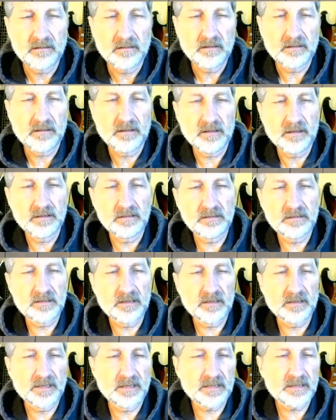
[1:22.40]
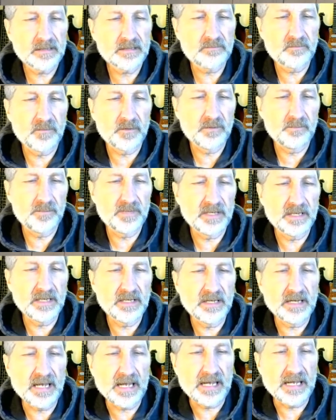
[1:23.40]
Intellect will
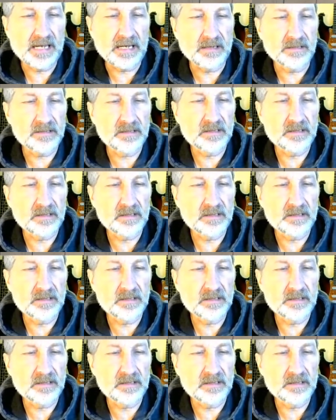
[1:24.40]
be 8.